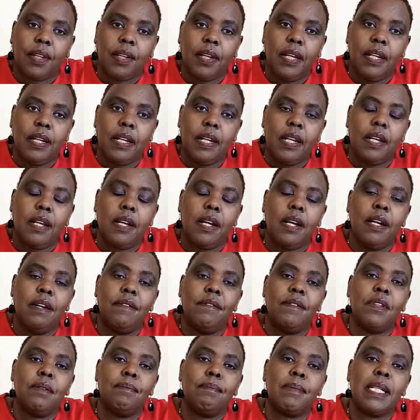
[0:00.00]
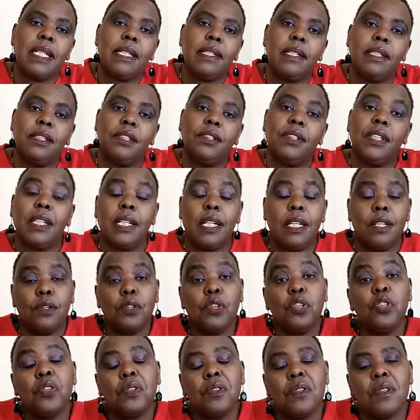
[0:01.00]
And I have reminded you, and I
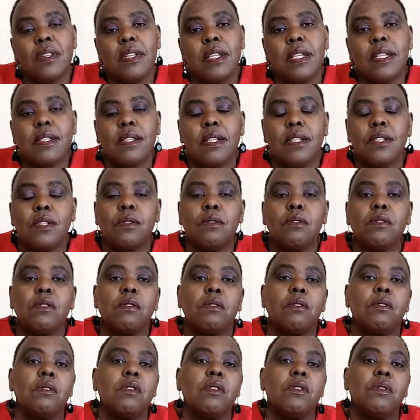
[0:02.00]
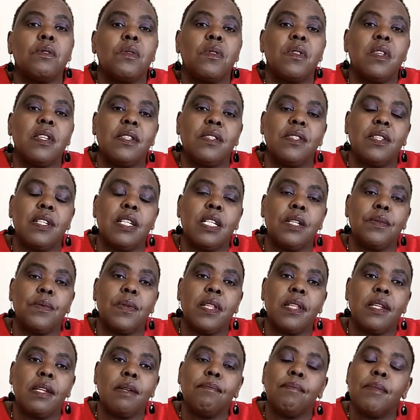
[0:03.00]
know you know this, is good to go through this journey
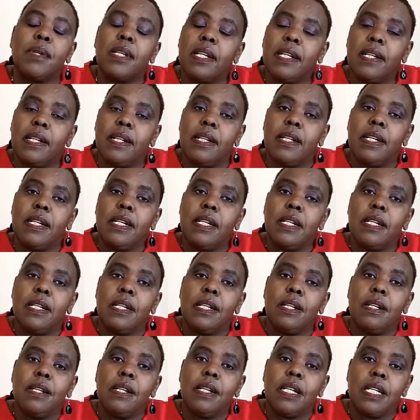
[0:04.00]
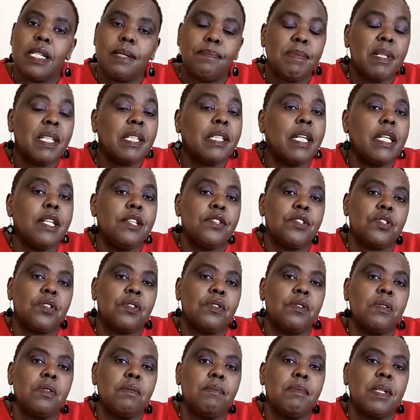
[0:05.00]
with them, especially in
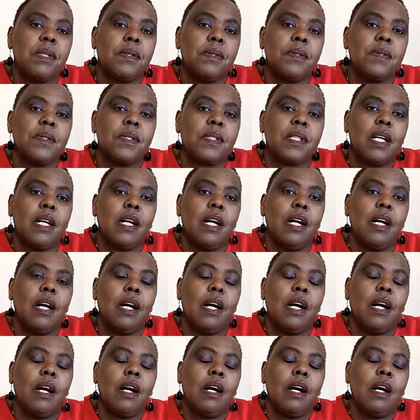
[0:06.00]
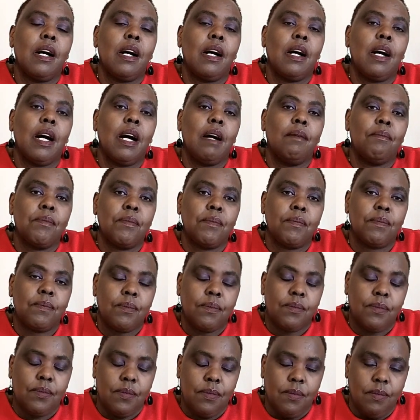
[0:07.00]
school, because I'm
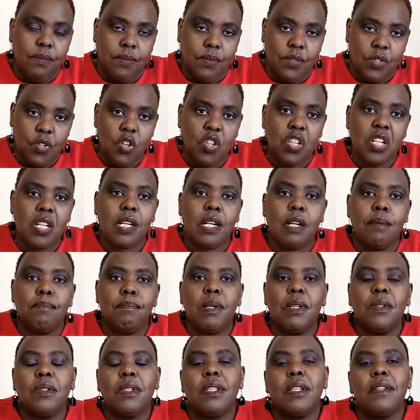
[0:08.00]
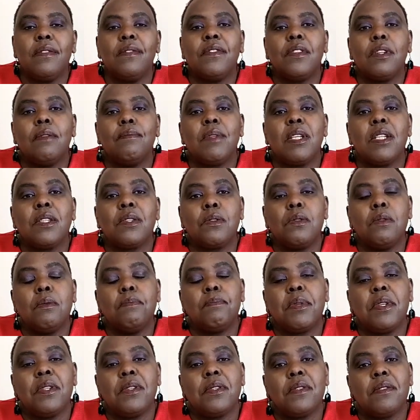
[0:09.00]
talking about it from the school
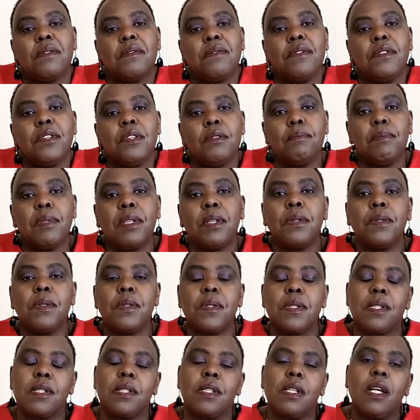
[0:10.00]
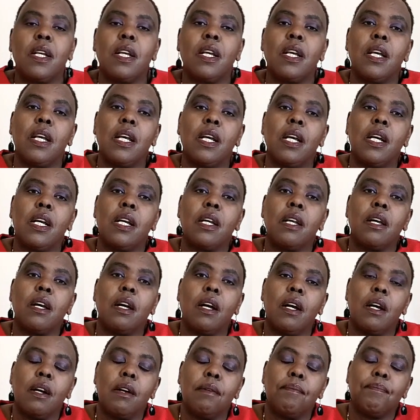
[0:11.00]
point of view, because
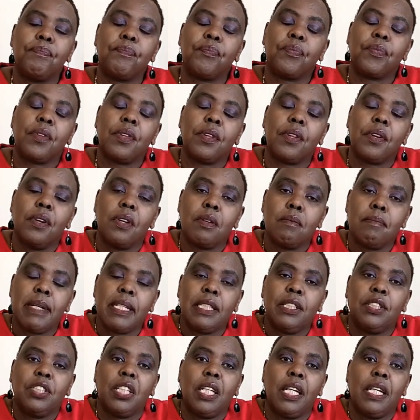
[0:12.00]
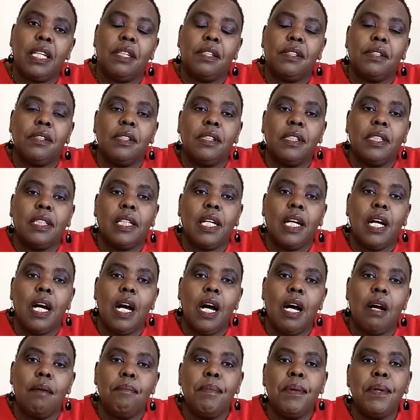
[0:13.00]
on my channel
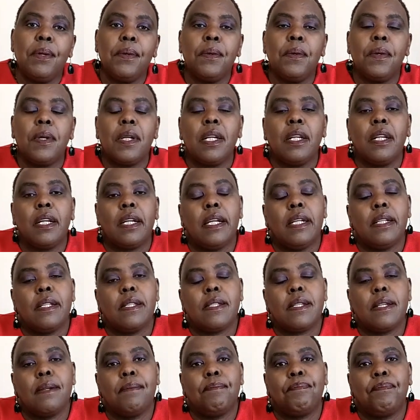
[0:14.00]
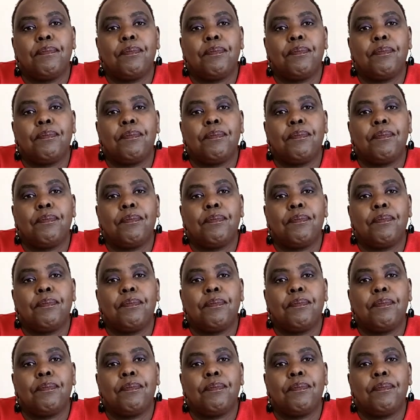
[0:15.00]
I have been looking at